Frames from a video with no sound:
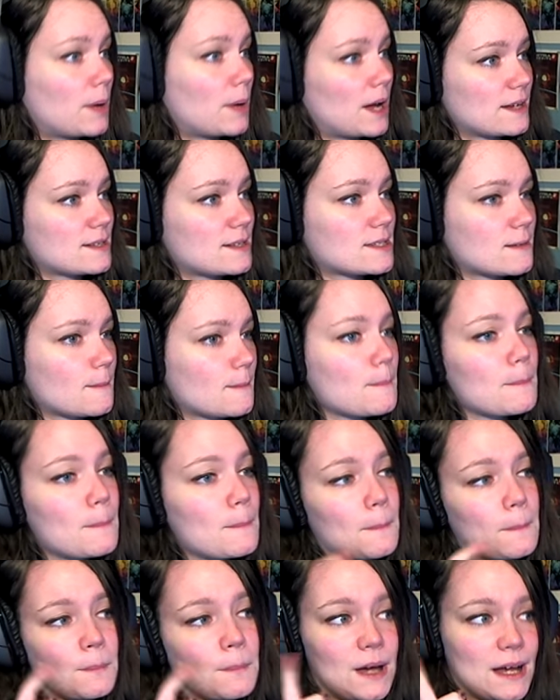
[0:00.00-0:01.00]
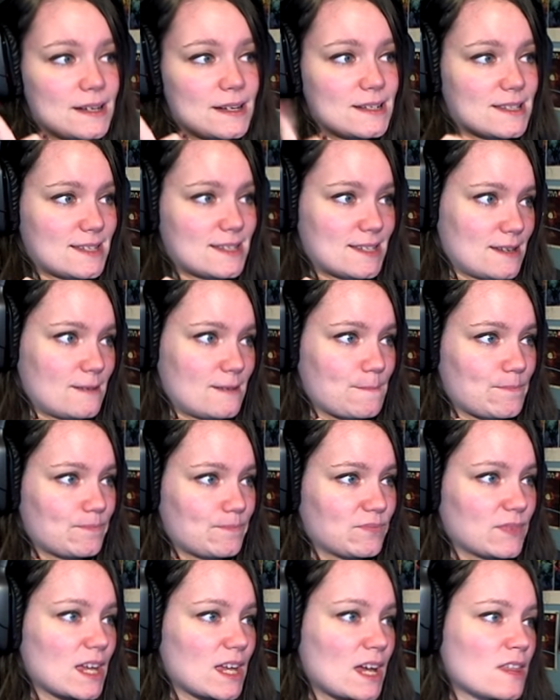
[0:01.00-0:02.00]
But, but,
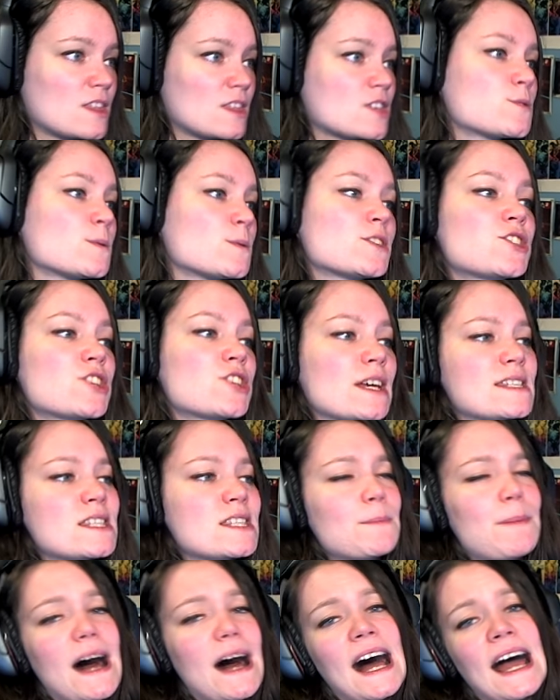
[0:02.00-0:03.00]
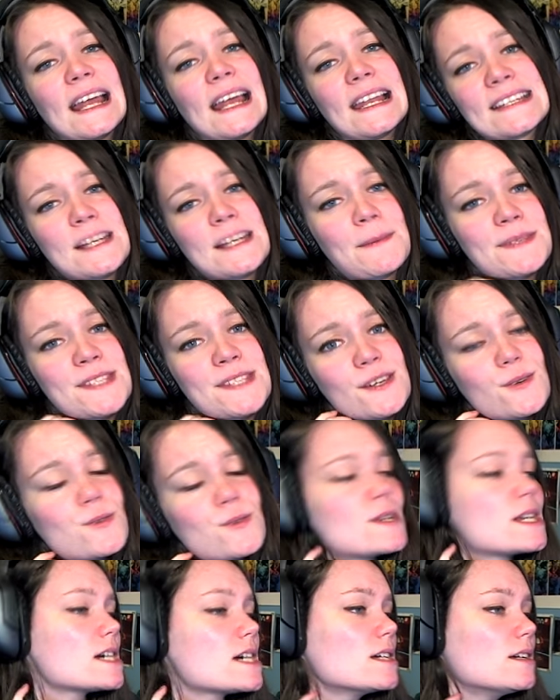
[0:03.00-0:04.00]
this was just the pilot
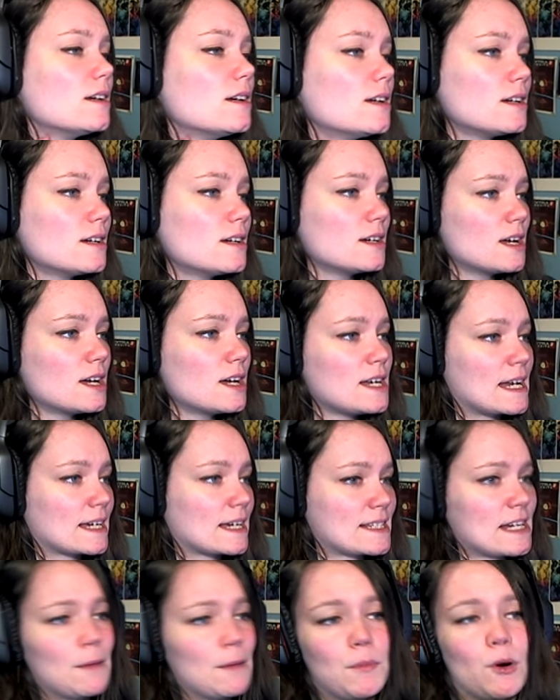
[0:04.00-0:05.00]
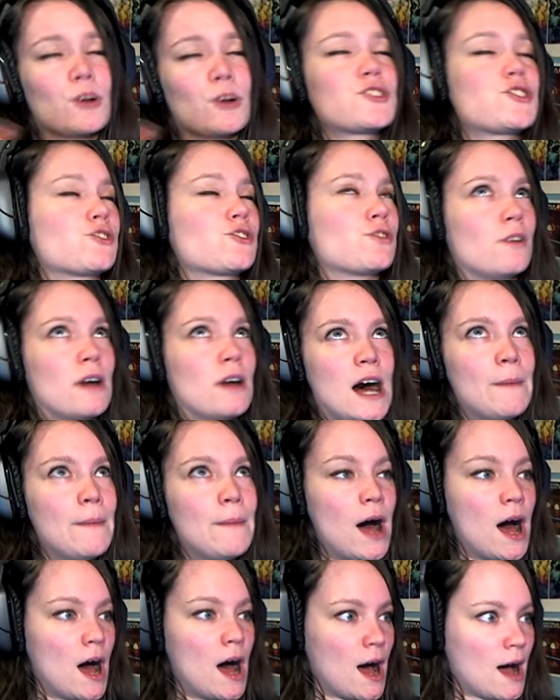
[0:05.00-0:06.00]
episode. Next up, more
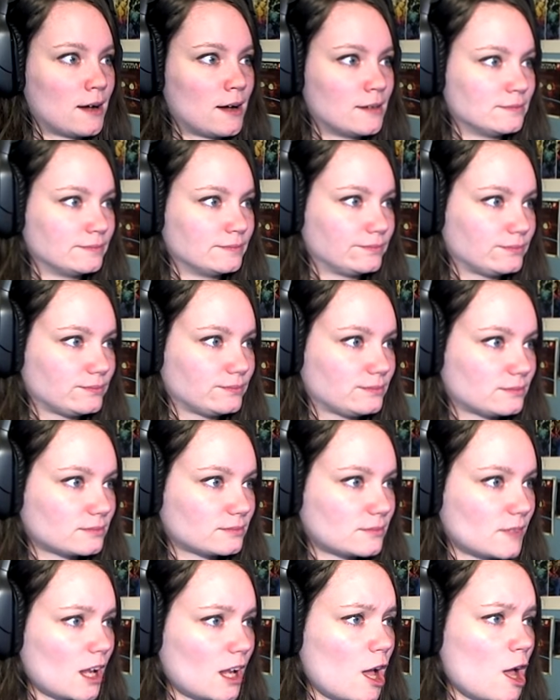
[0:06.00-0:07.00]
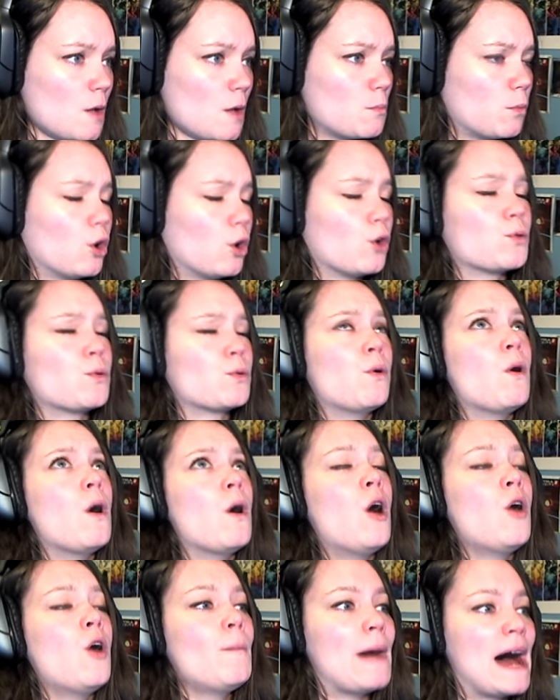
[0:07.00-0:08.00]
drama, more
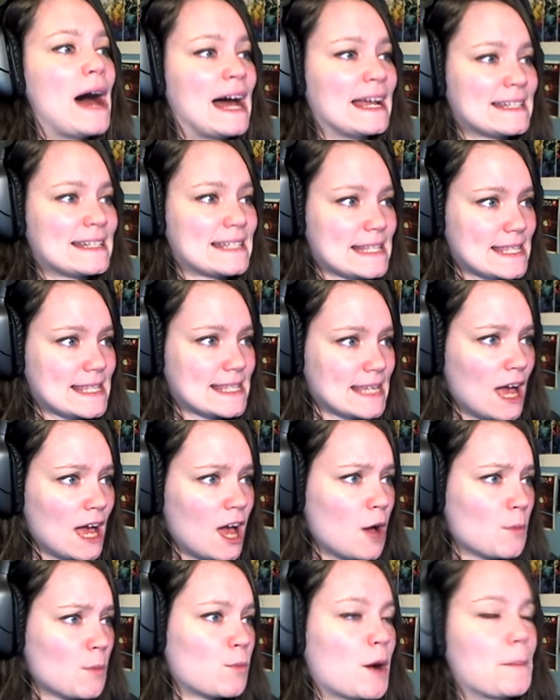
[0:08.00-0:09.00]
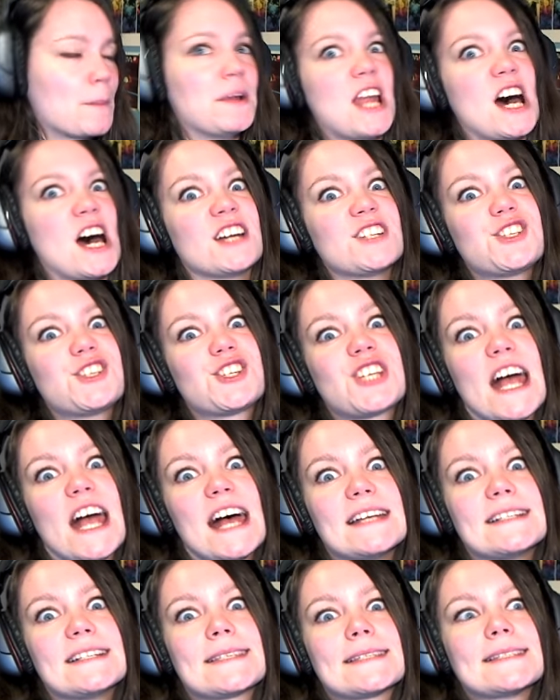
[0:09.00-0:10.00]
romance, more
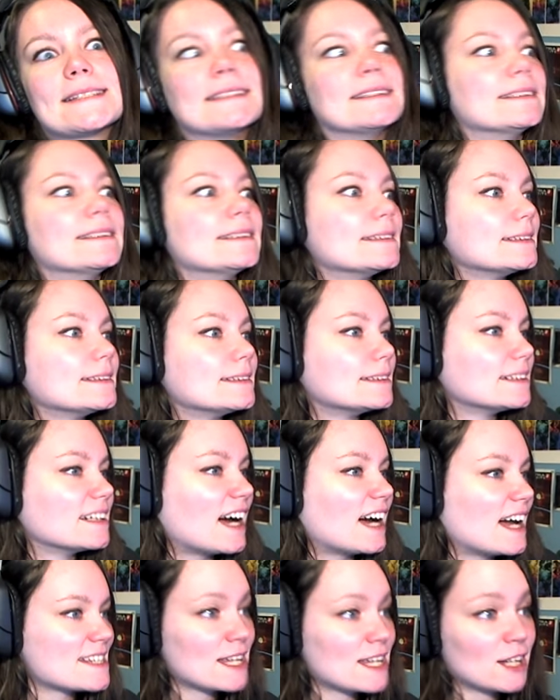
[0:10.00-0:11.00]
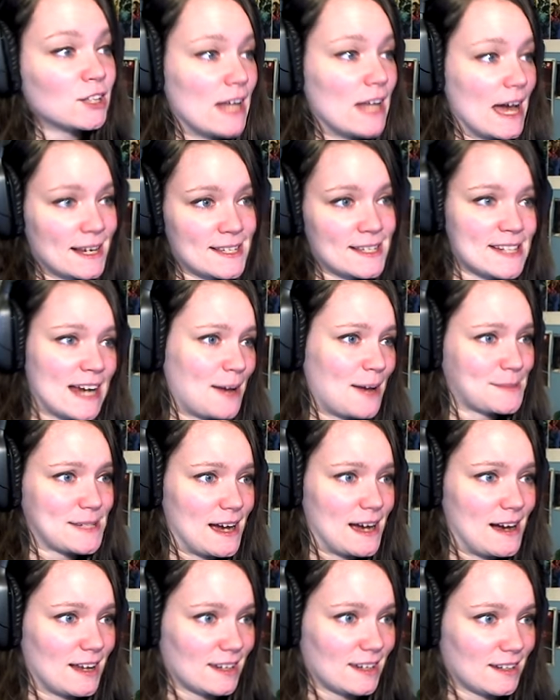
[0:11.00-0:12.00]
bloodshed. Until next time,
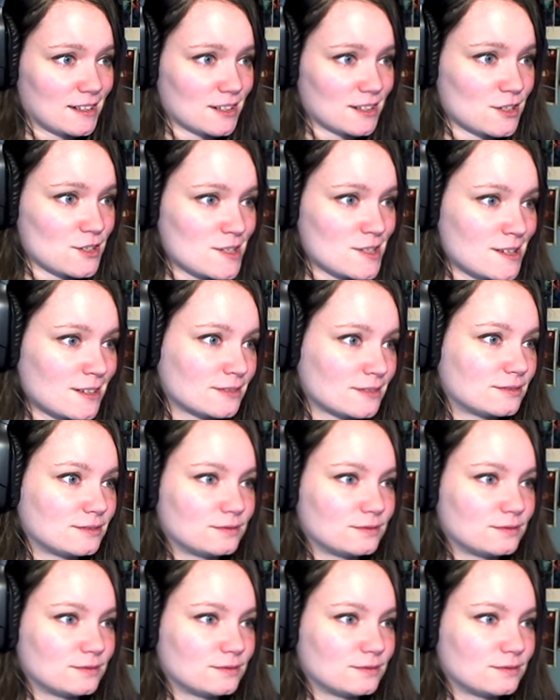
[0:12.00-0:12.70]
darlings!